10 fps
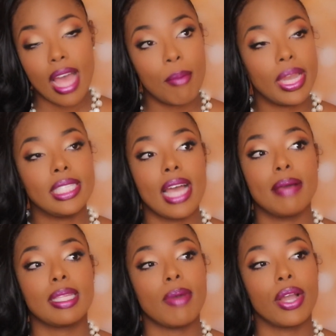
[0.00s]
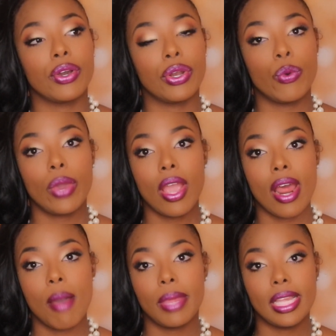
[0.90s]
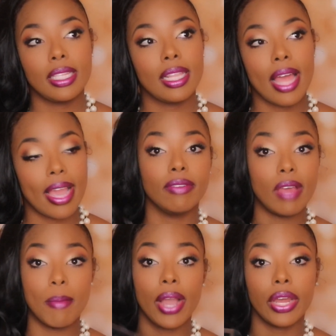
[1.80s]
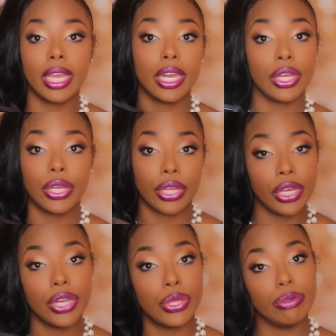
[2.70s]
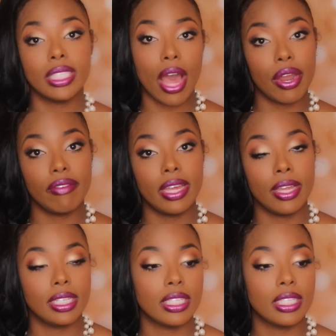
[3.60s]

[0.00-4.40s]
How many times am I going to wear it? How many, like, am I going to get a good use out of it?